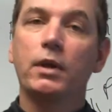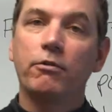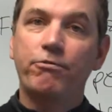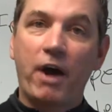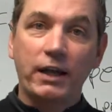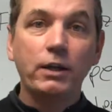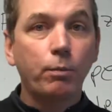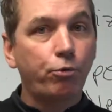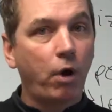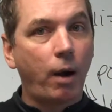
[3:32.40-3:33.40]
finding
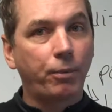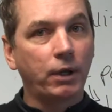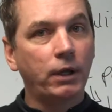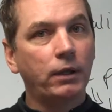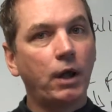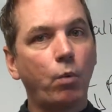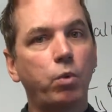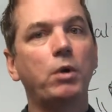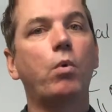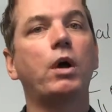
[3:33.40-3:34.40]
the property that
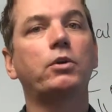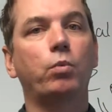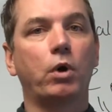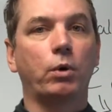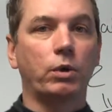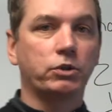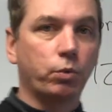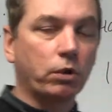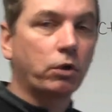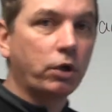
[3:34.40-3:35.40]
we want to work with. So
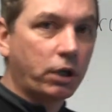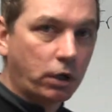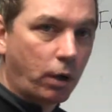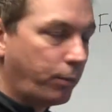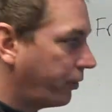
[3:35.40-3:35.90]
we're going to look at a couple